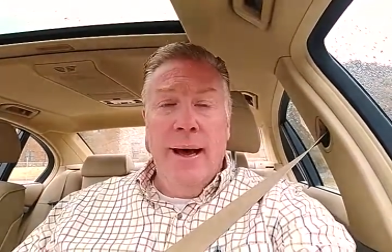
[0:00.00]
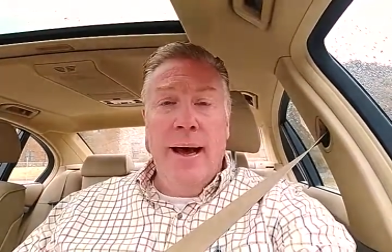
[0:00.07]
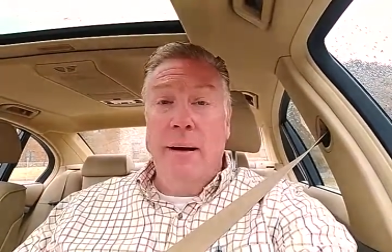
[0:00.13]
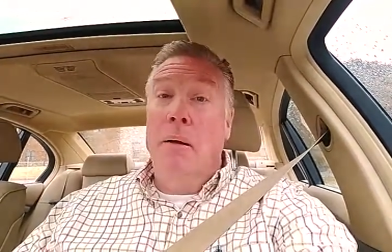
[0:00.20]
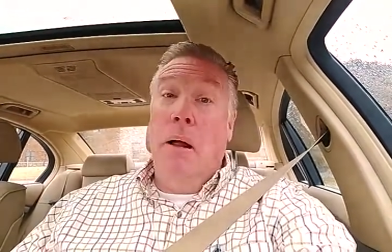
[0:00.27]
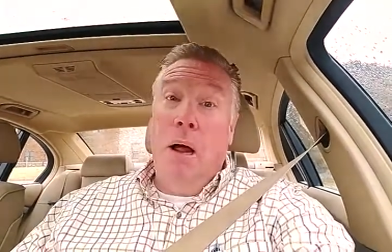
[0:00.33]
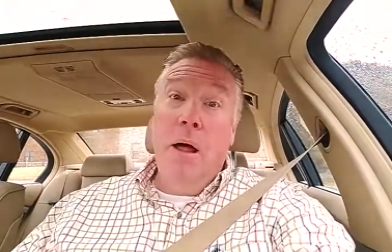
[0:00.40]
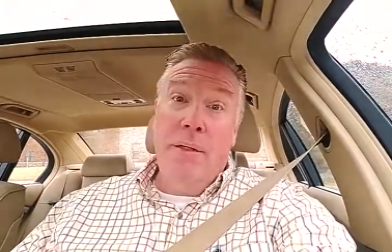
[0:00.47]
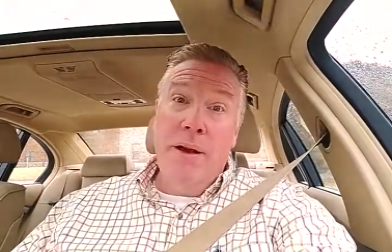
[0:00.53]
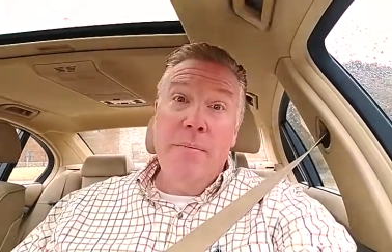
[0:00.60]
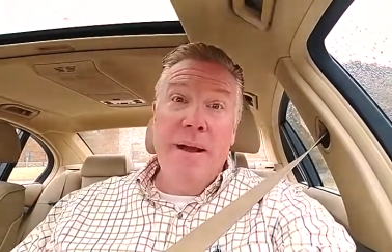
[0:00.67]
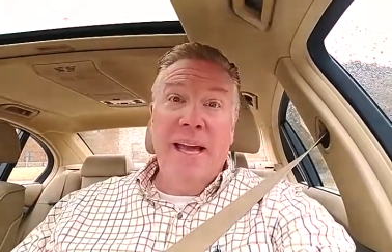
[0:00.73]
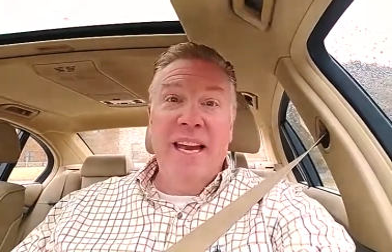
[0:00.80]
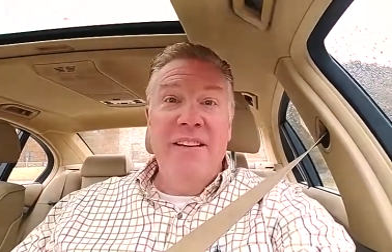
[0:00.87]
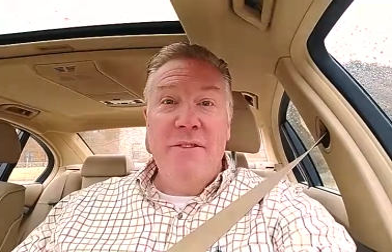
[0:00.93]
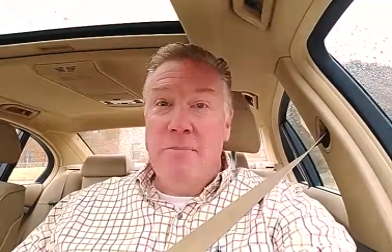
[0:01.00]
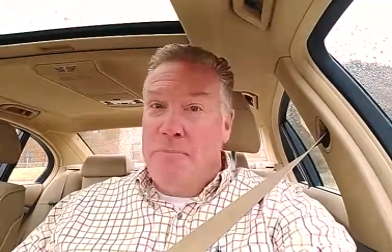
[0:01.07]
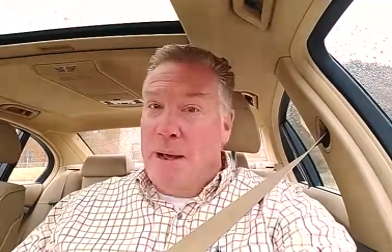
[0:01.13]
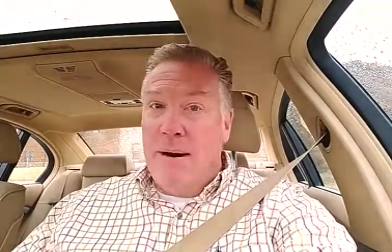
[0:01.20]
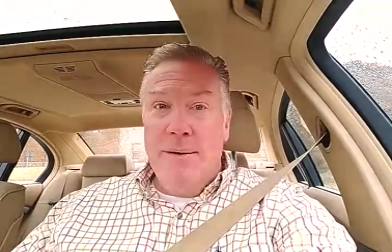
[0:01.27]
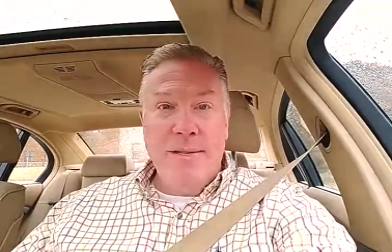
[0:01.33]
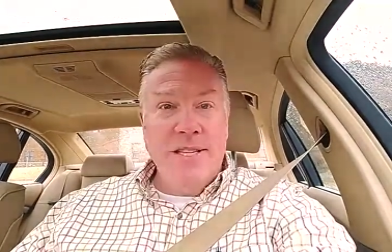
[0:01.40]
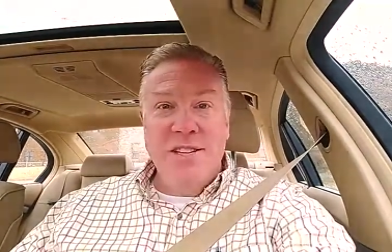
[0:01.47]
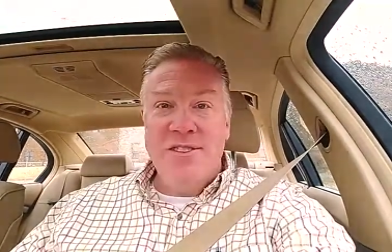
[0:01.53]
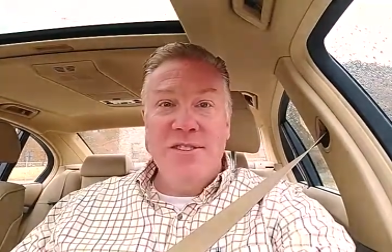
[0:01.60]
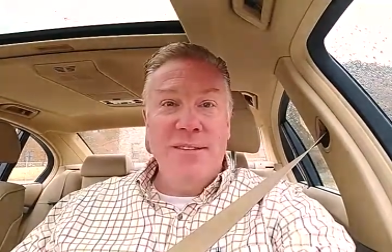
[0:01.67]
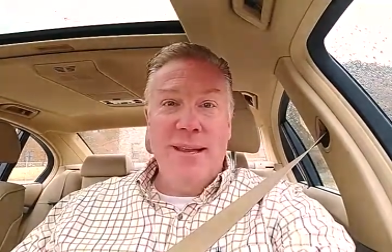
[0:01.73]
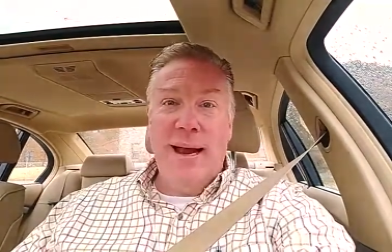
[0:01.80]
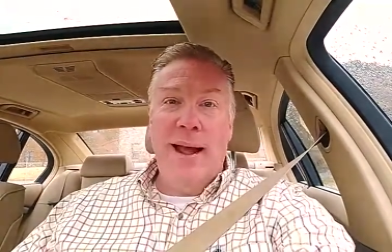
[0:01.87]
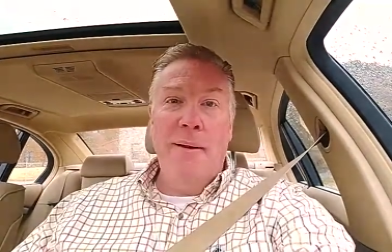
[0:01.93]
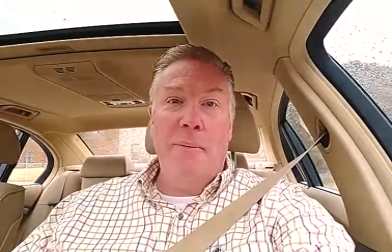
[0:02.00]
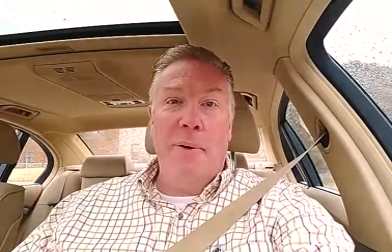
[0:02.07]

uh, well, they're making even better decisions than I